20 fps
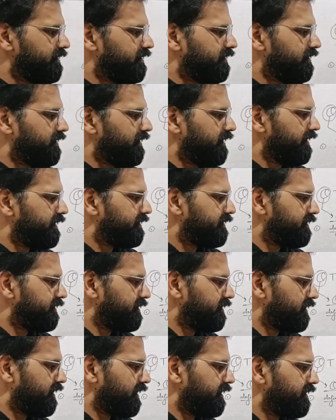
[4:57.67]
in
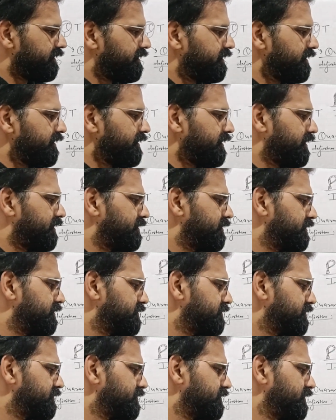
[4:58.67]
1890 and
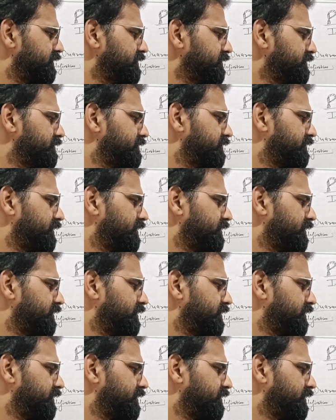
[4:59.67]
this is in